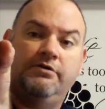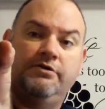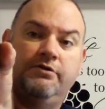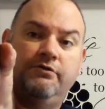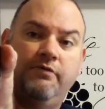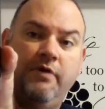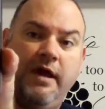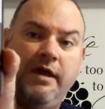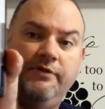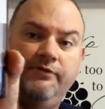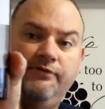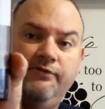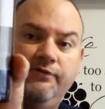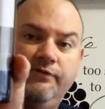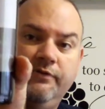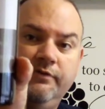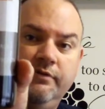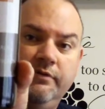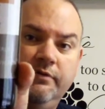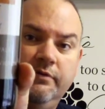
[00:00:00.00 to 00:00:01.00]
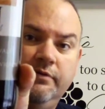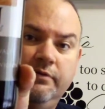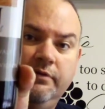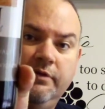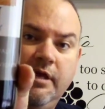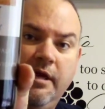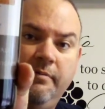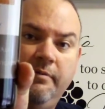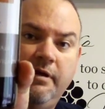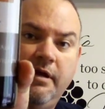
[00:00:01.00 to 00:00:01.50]
Shiraz
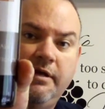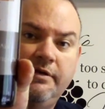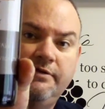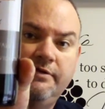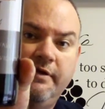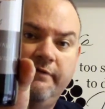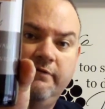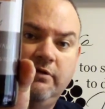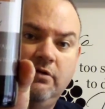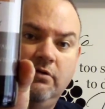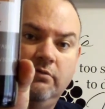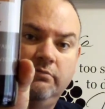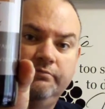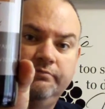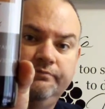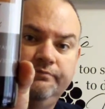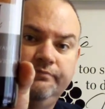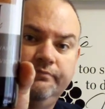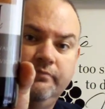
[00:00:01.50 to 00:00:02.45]
Cabernet Sauvignon.